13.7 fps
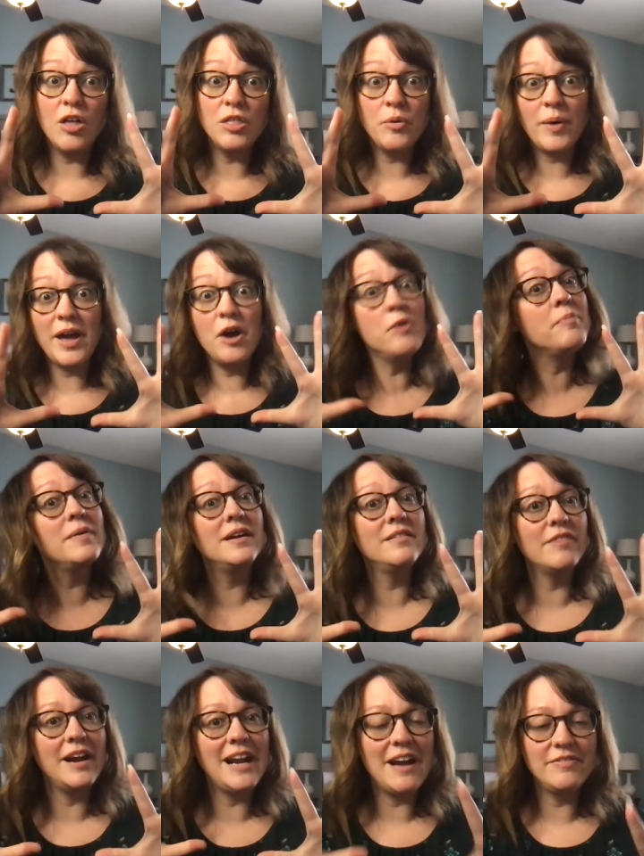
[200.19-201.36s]
all the way
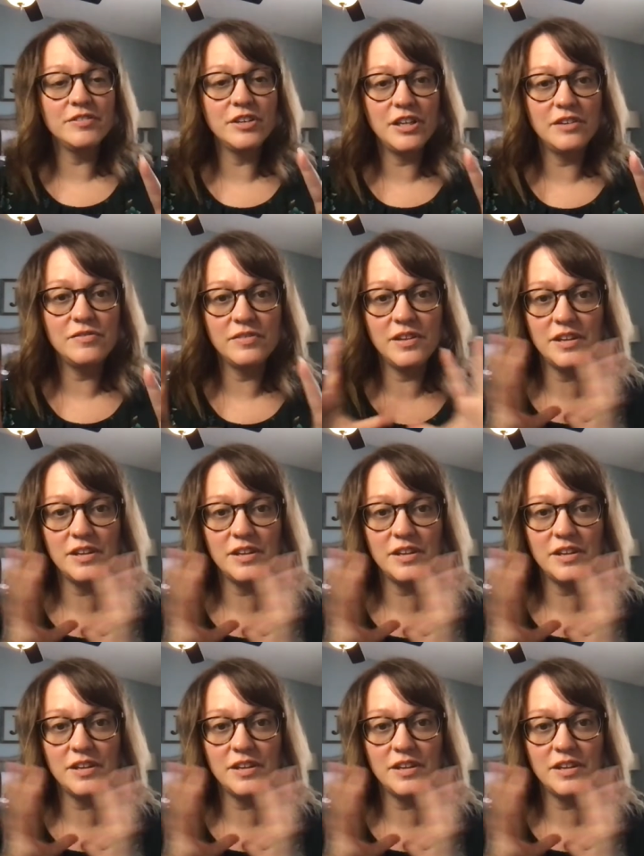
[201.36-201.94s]
open right after you've